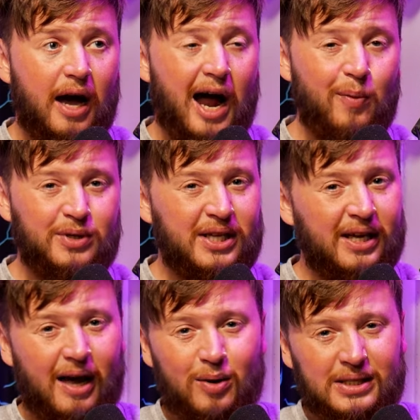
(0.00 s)
I was
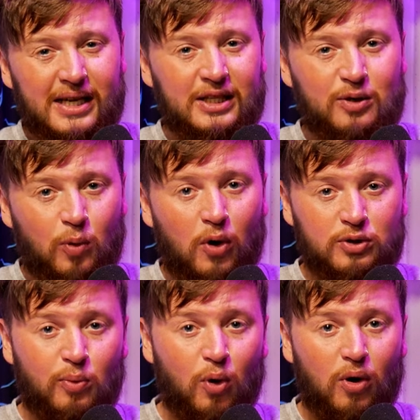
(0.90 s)
leaning
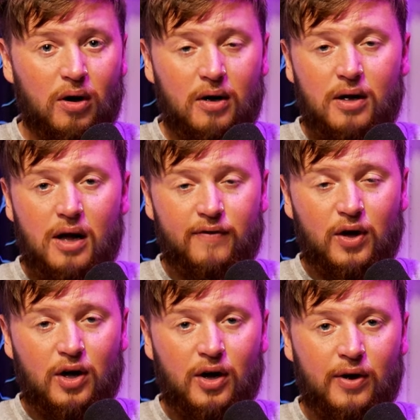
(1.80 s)
towards more of
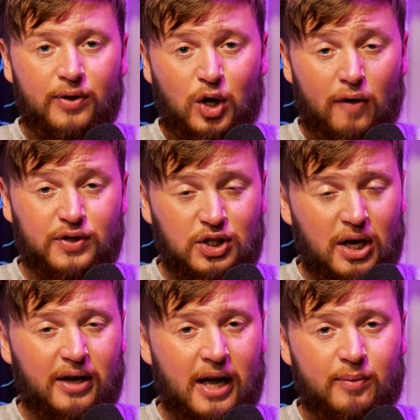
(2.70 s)
the Kovacic
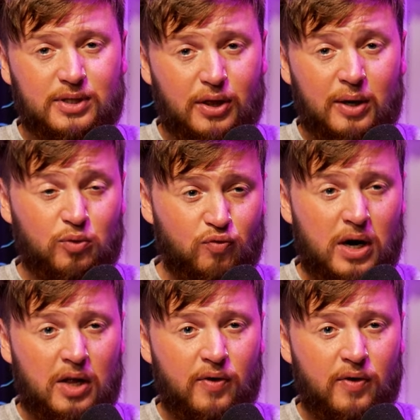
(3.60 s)
side of the game because I think he was really,